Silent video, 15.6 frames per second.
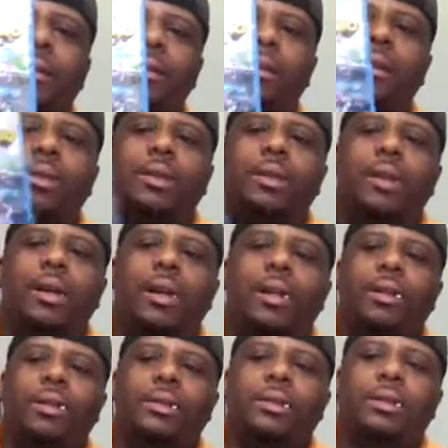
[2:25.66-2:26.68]

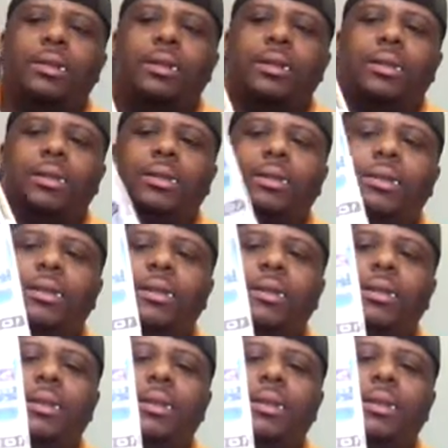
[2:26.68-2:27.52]
(no one is talking)